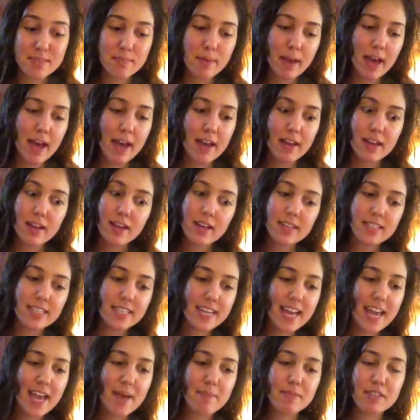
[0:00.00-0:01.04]
but
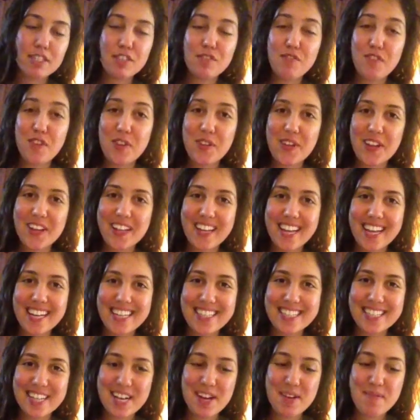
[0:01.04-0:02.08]
today I'm just feeling like
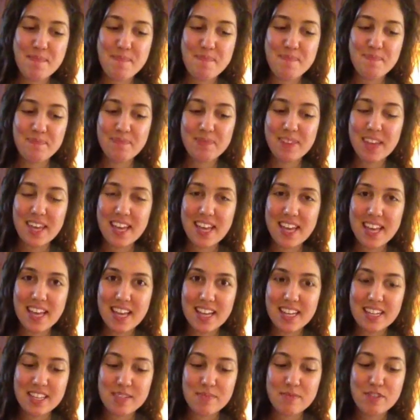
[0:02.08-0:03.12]
some
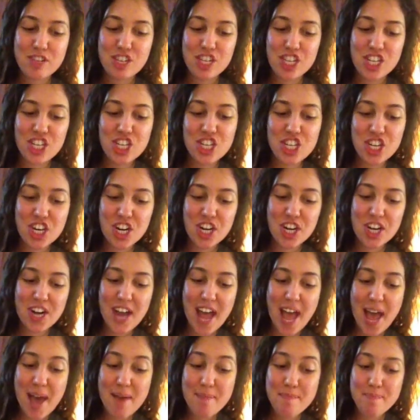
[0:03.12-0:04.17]
ginger,
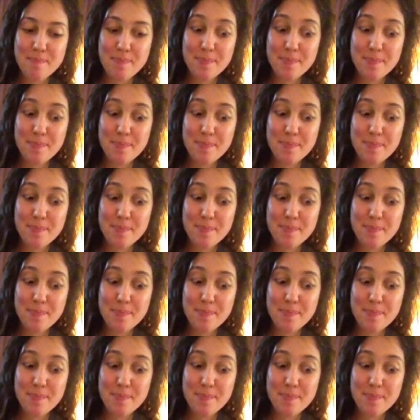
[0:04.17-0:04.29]
hemp,